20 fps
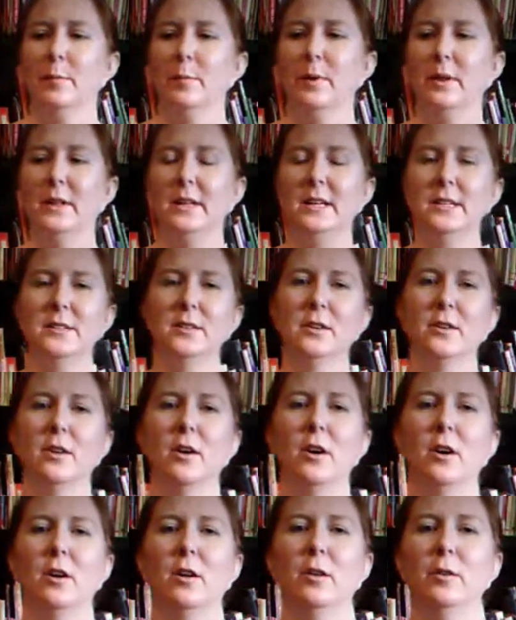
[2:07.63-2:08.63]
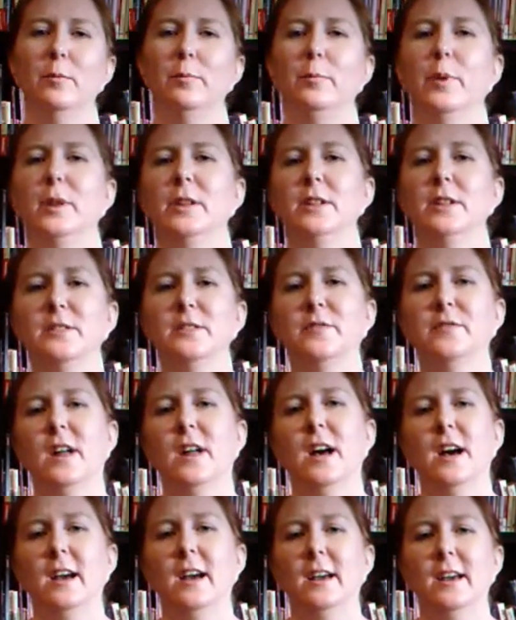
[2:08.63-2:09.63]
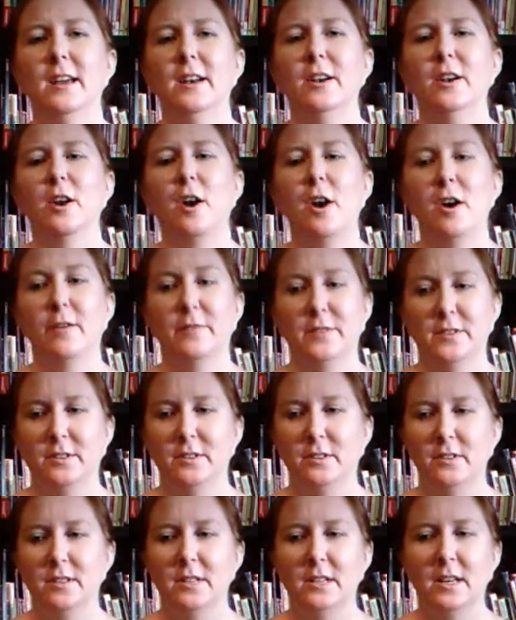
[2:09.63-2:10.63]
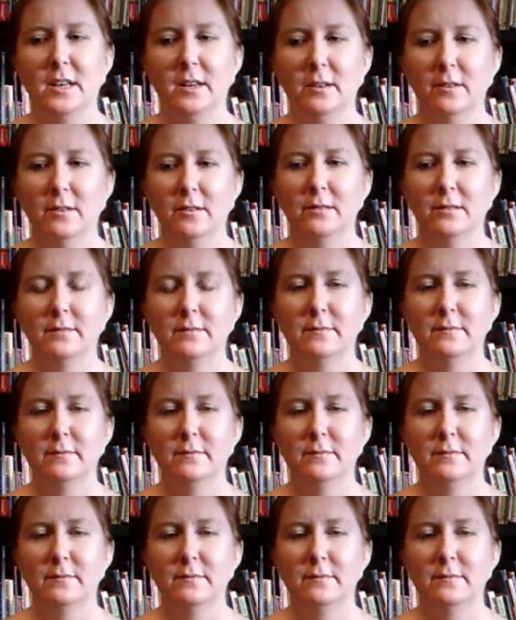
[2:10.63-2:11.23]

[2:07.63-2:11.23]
Police are called, bullets fly, and an officer is killed.